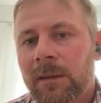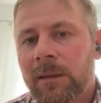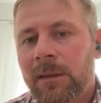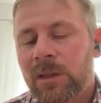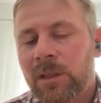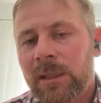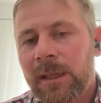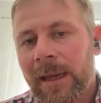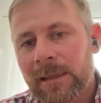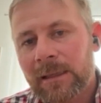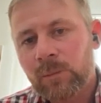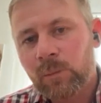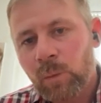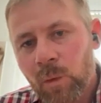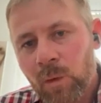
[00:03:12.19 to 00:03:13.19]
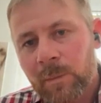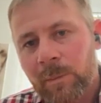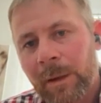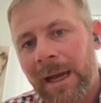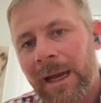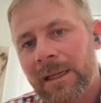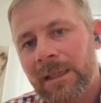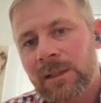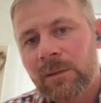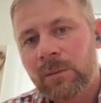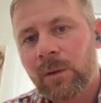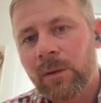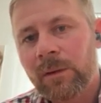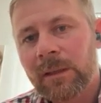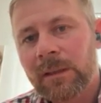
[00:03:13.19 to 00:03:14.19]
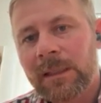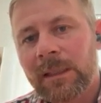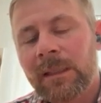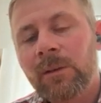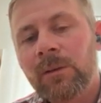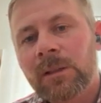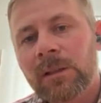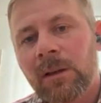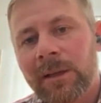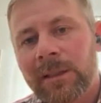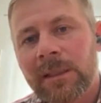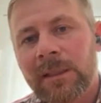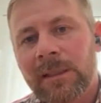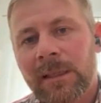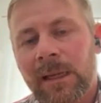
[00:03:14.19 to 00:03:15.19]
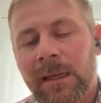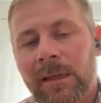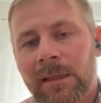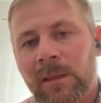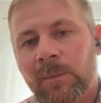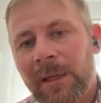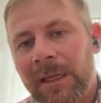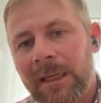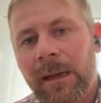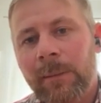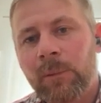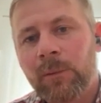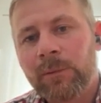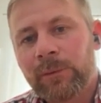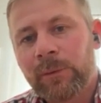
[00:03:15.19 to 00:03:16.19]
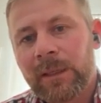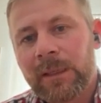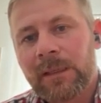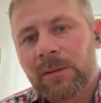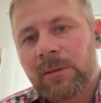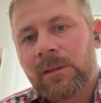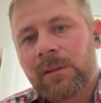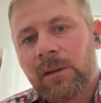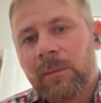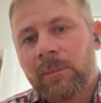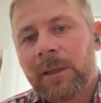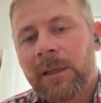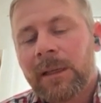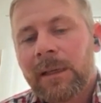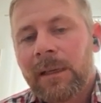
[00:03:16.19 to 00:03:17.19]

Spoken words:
that she hasn't walked past you on that she looks like she's starting to speed up or freeze or stop.